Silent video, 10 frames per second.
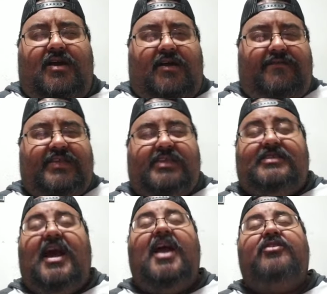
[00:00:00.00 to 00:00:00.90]
of the
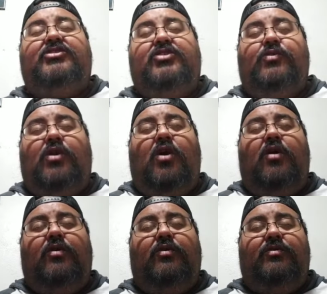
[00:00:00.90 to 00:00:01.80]
entire show
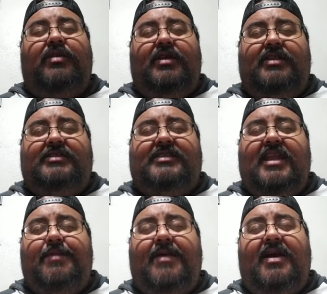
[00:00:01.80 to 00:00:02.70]
called
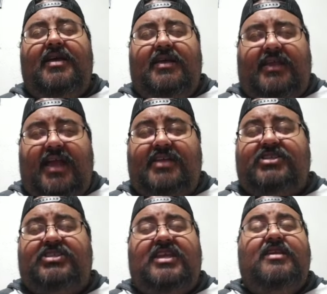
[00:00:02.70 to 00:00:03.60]
Terima
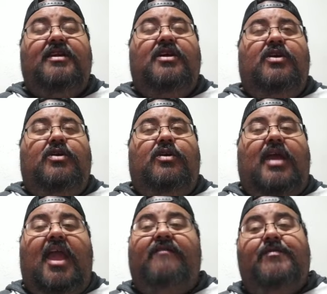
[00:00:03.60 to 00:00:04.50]
Kasih,
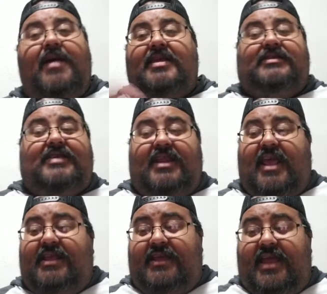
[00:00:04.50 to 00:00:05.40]
everybody said
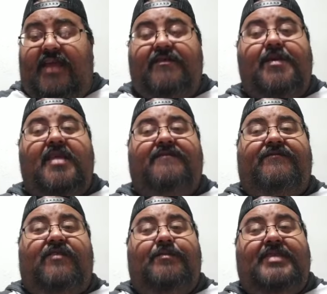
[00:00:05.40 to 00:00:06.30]
it. Everybody
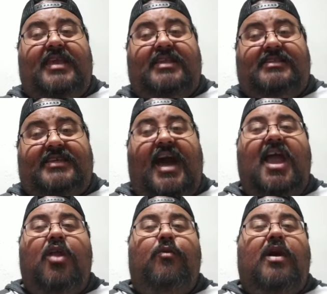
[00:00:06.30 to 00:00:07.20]
from the
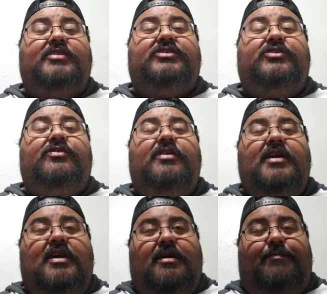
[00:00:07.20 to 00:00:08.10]
entire roster,
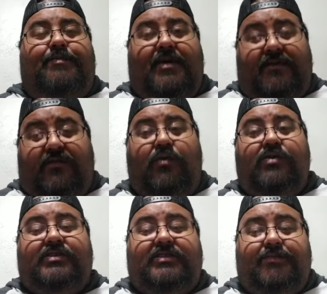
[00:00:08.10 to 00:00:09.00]
but of
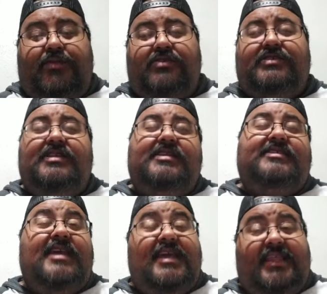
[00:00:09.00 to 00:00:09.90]
course, the person to
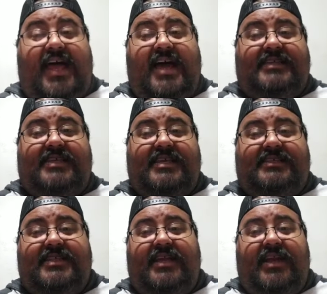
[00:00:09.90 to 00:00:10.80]
say it last
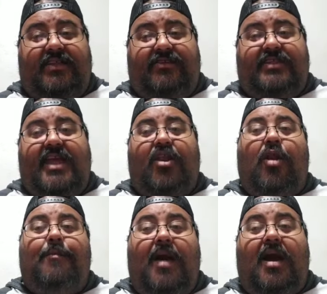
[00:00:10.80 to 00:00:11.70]
is none other than
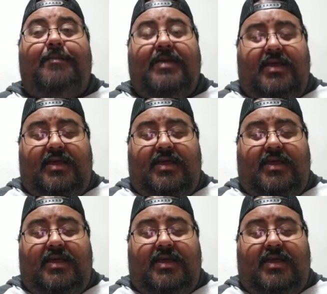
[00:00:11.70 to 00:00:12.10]
her mom.